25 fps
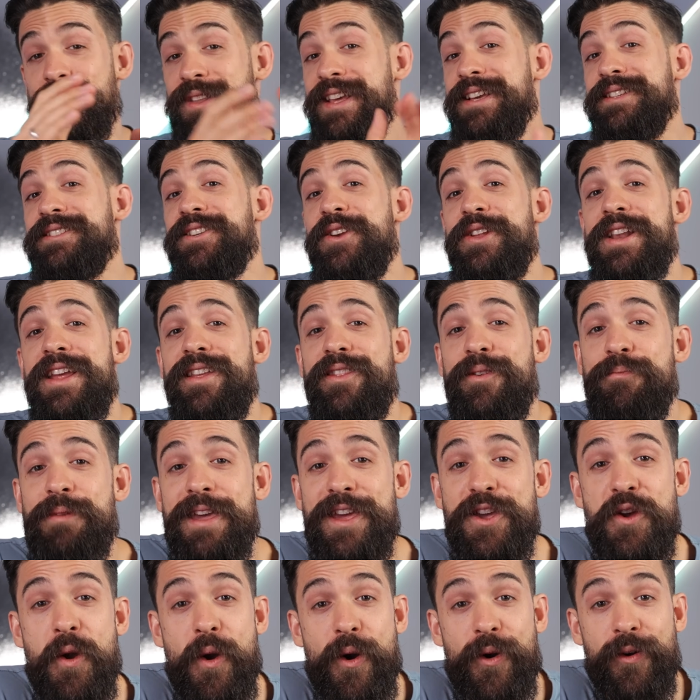for this, you need to
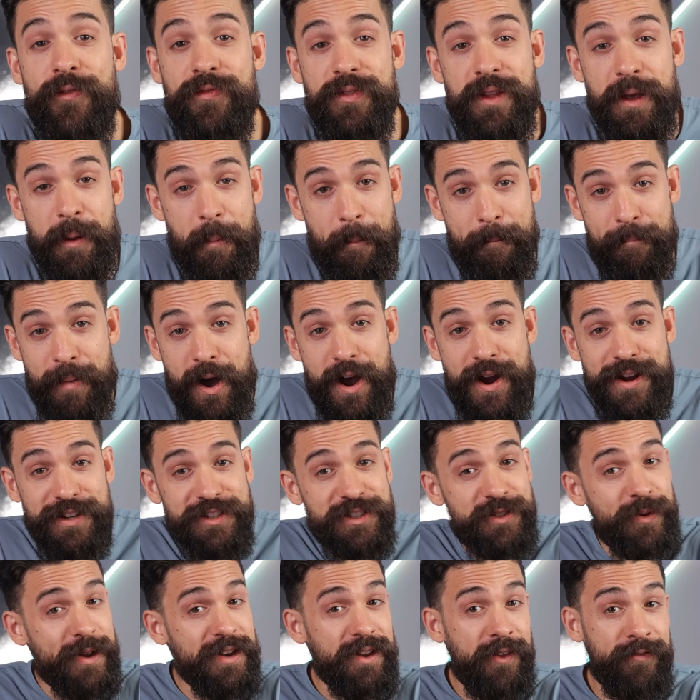be on the
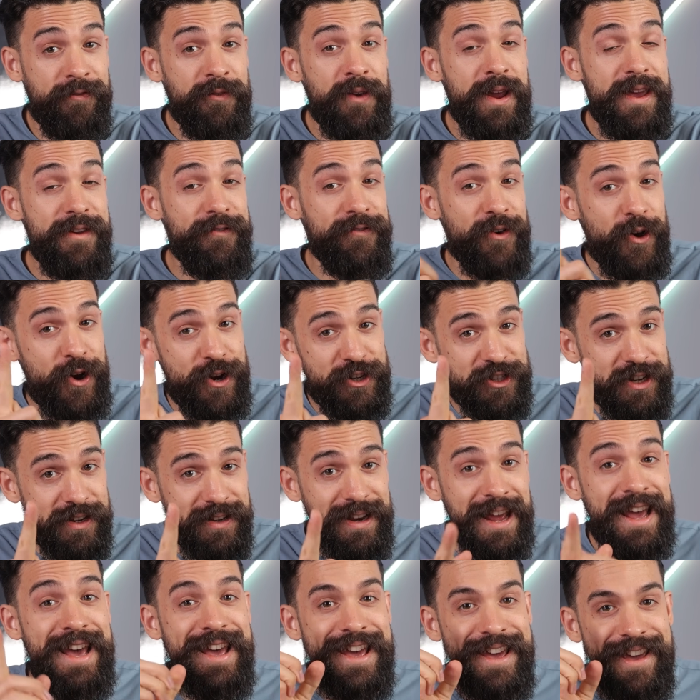March 23
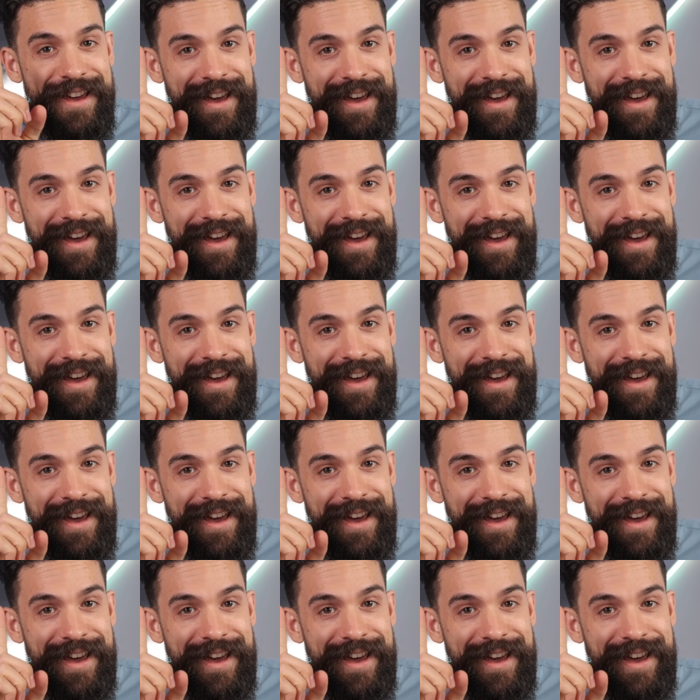version,